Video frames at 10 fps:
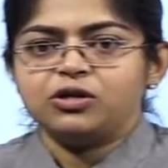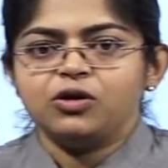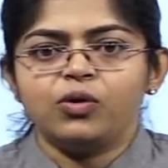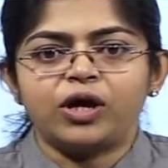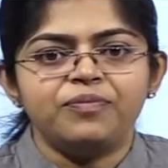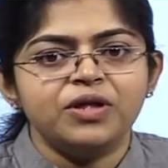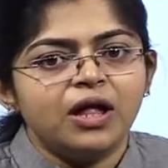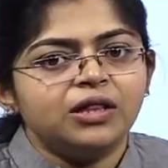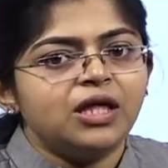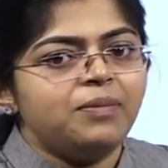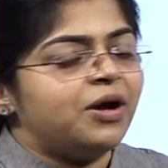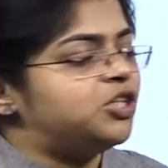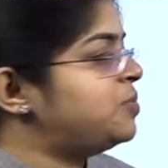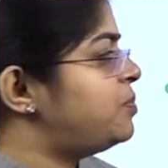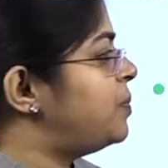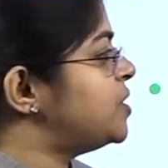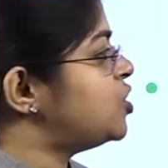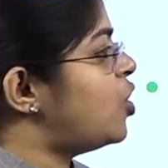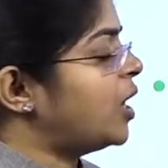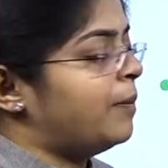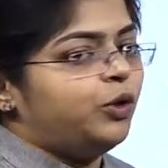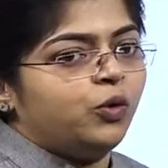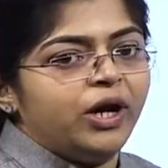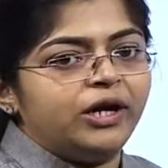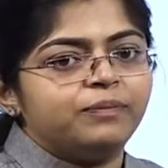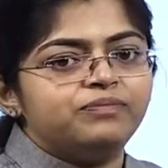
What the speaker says: Okay, then budget preparers are not up to date.